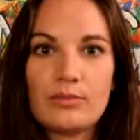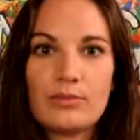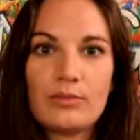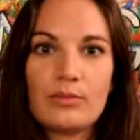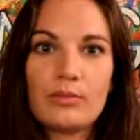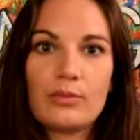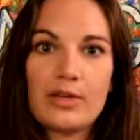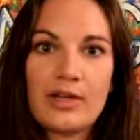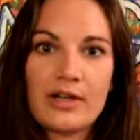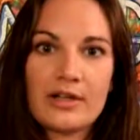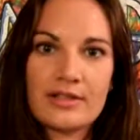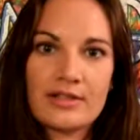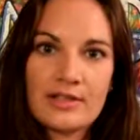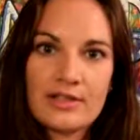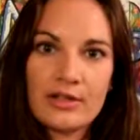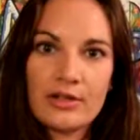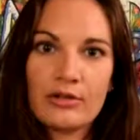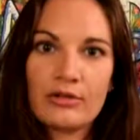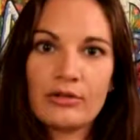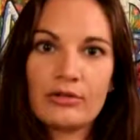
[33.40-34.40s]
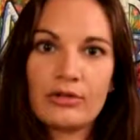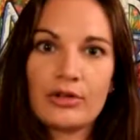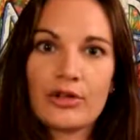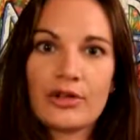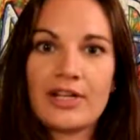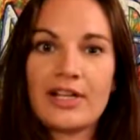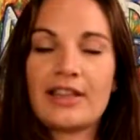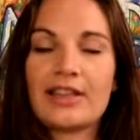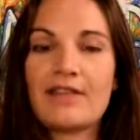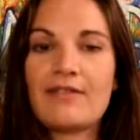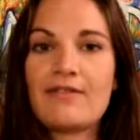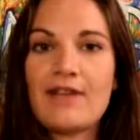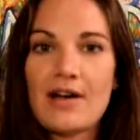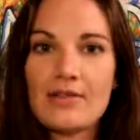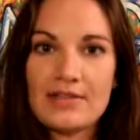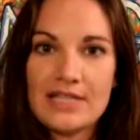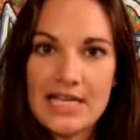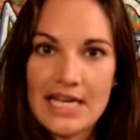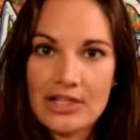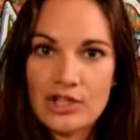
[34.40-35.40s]
we are still learning the
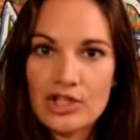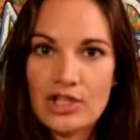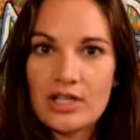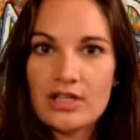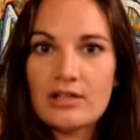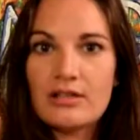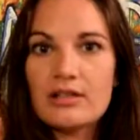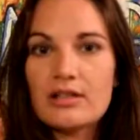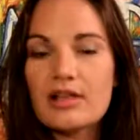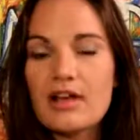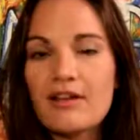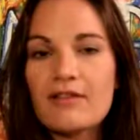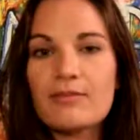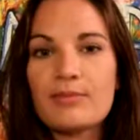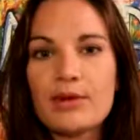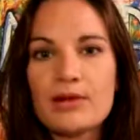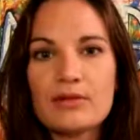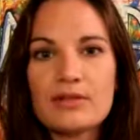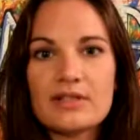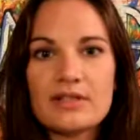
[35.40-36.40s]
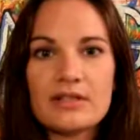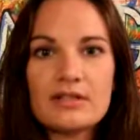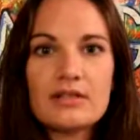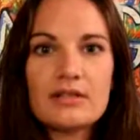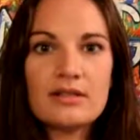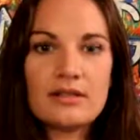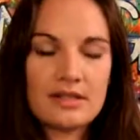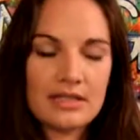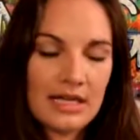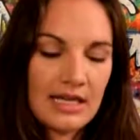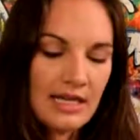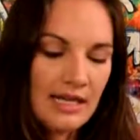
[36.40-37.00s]
foundation of poses,